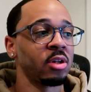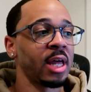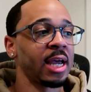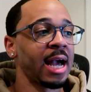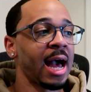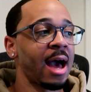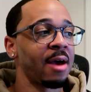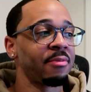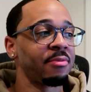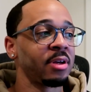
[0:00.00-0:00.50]
Like,
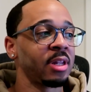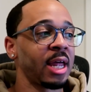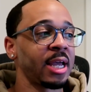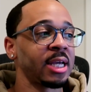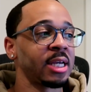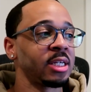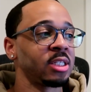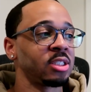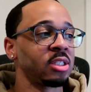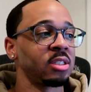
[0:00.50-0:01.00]
I feel
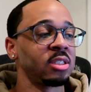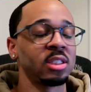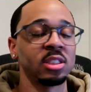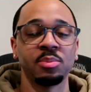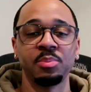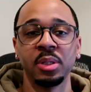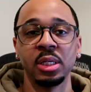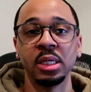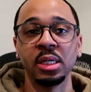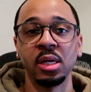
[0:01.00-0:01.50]
like it should
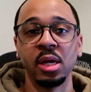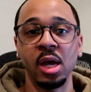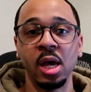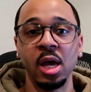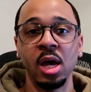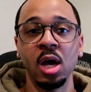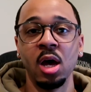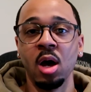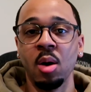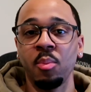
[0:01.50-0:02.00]
just be
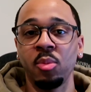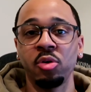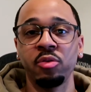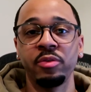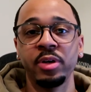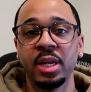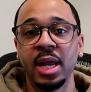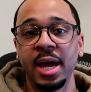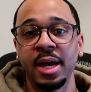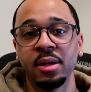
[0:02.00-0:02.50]
a
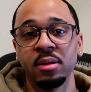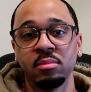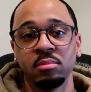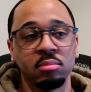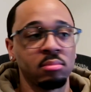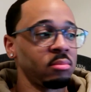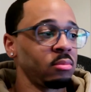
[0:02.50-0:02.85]
movie that,